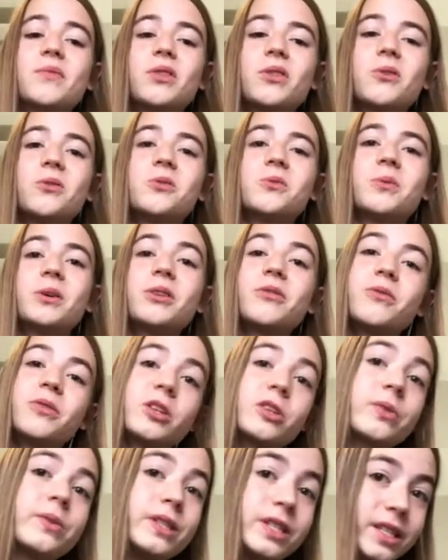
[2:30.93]
There's one of
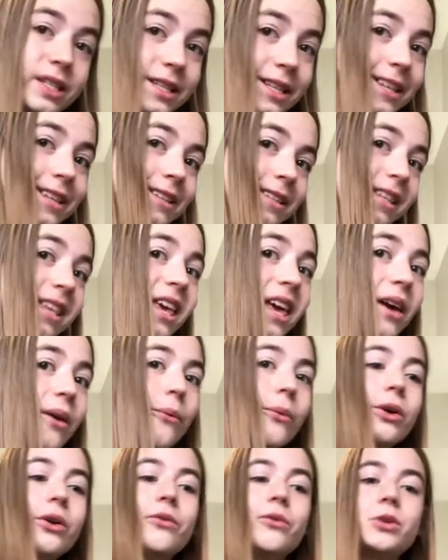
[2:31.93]
which is easy
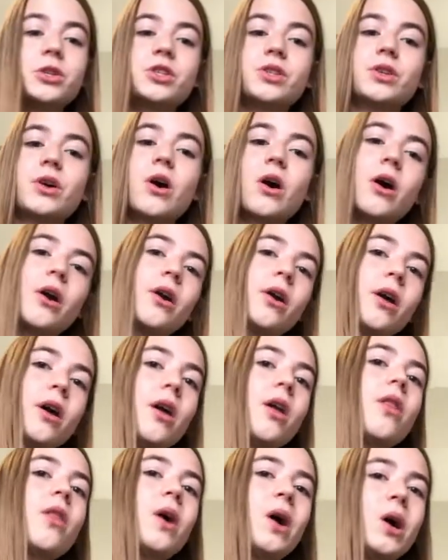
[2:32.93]
and one of which is hard.
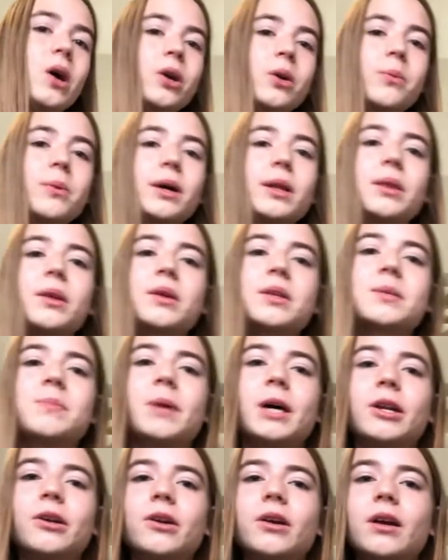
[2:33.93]
The harder one looks
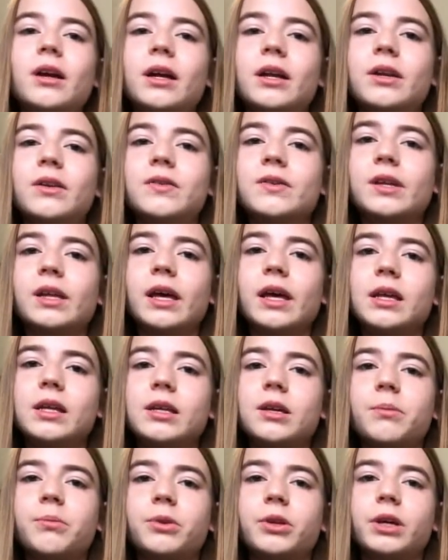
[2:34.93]
better and is gonna
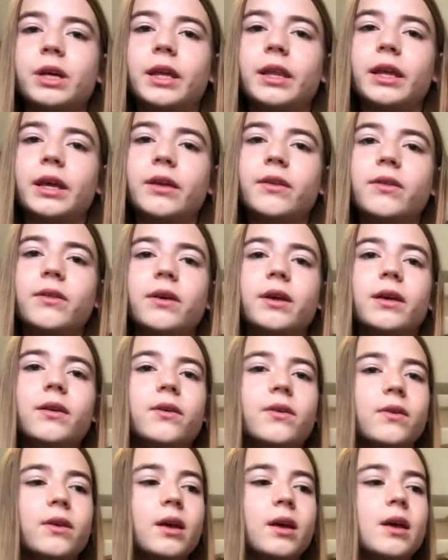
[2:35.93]
end up looking like
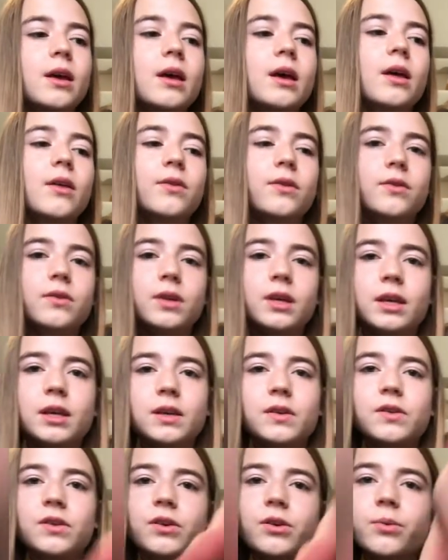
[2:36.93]
this. And then the
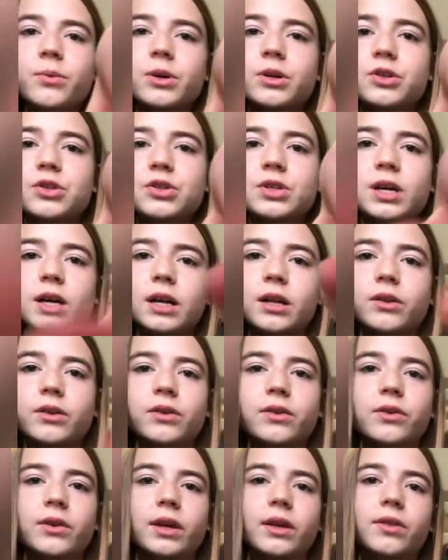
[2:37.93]
easier one just kind of
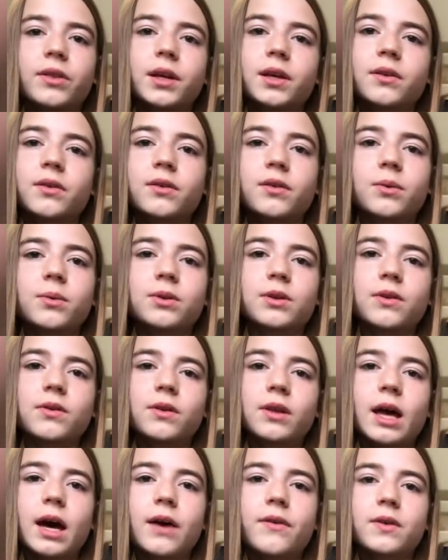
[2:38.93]
looks like this. So it
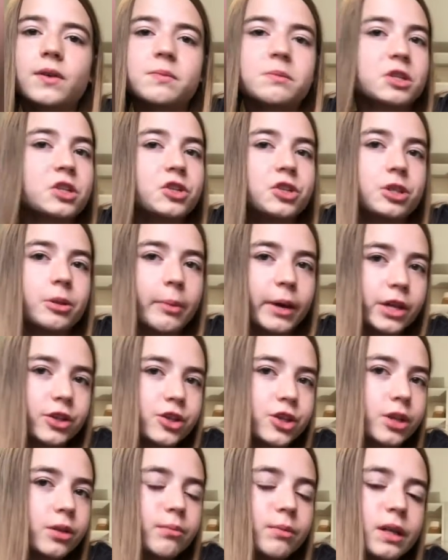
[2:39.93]
doesn't have as much
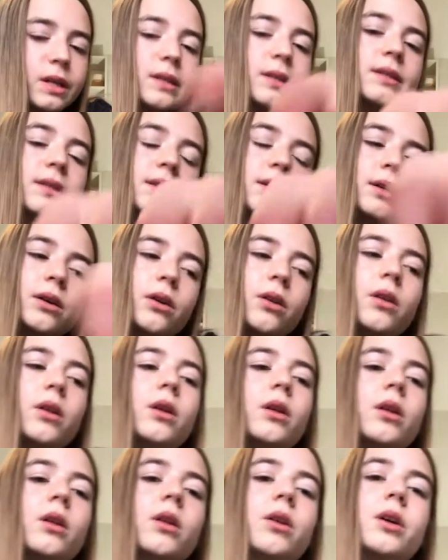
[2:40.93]
dimension, but it still
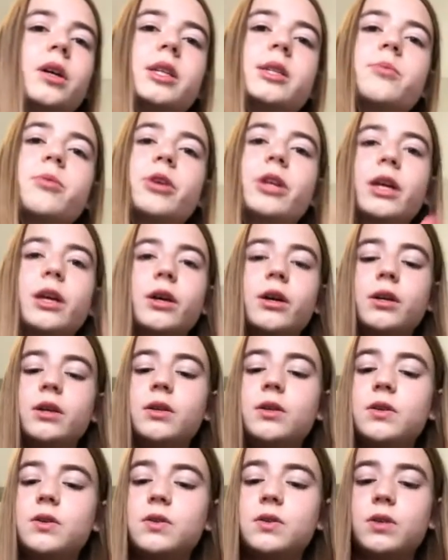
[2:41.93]
looks pretty
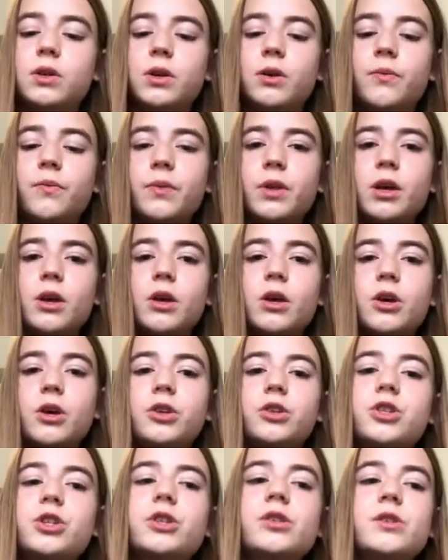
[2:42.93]
good. So
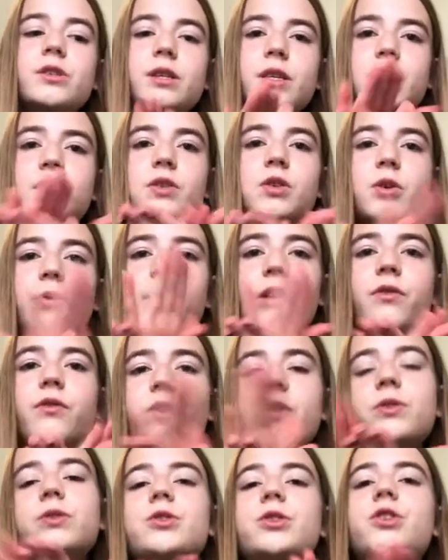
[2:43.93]
I'll show you the easier way
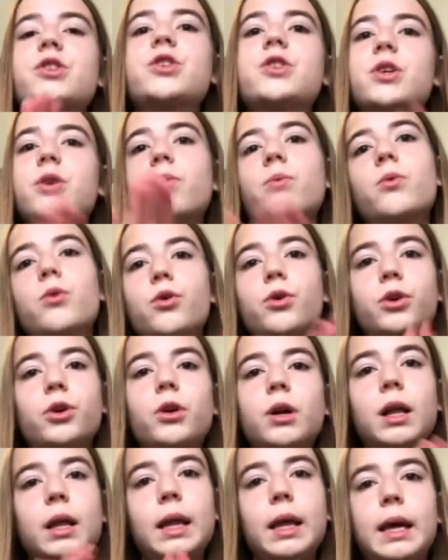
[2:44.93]
first. You're just gonna roll
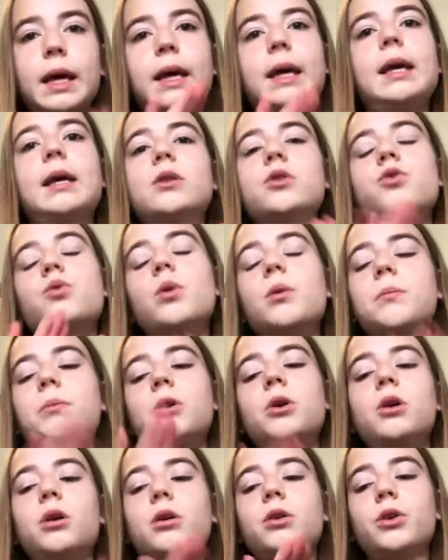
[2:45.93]
your clay into a
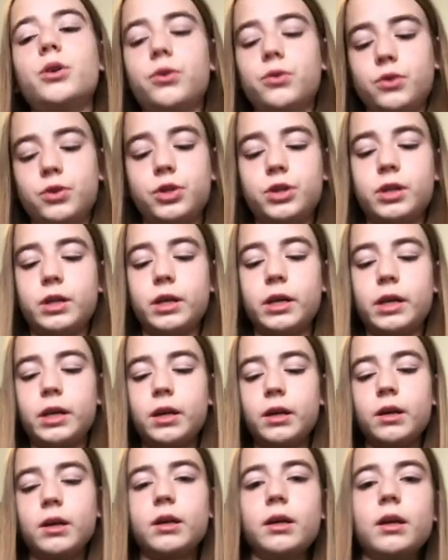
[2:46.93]
ball, your orange
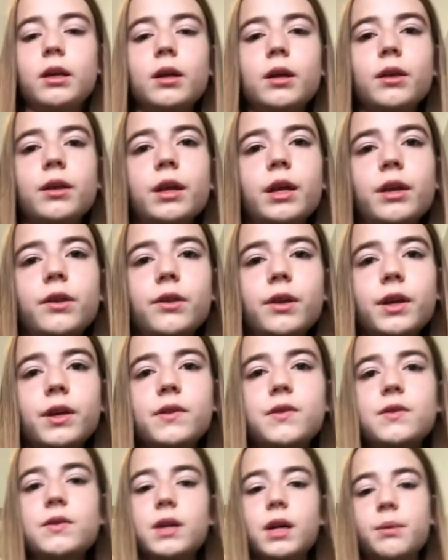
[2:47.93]
clay, like this.